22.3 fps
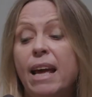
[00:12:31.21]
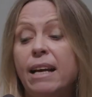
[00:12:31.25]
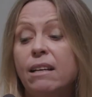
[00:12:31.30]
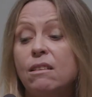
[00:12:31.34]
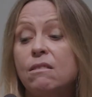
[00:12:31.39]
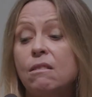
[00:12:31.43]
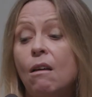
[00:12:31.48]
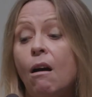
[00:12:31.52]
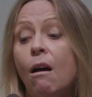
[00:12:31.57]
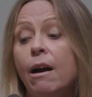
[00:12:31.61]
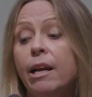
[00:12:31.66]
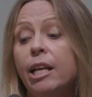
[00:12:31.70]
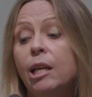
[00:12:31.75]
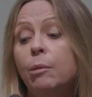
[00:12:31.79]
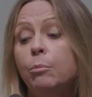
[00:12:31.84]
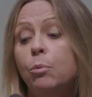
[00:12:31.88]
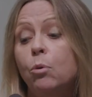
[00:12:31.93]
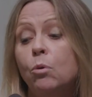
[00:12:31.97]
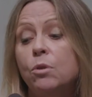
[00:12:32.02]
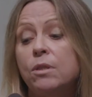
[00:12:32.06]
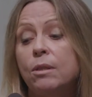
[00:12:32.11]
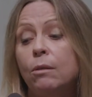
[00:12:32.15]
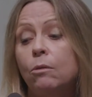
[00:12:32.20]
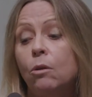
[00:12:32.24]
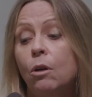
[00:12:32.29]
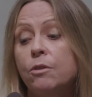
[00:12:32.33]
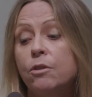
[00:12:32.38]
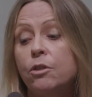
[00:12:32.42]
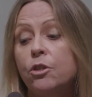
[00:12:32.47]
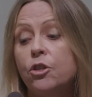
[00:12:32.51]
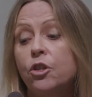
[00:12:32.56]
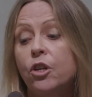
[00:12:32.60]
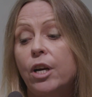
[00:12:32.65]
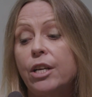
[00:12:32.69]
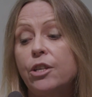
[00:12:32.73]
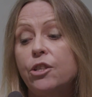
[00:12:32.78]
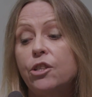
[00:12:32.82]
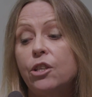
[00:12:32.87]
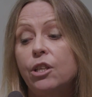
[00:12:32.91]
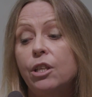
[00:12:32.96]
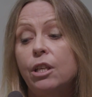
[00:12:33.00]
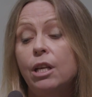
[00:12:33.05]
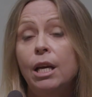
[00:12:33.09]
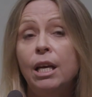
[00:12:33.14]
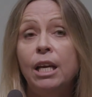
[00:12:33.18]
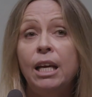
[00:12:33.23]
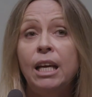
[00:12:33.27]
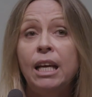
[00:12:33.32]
Anxiety, poor concentration.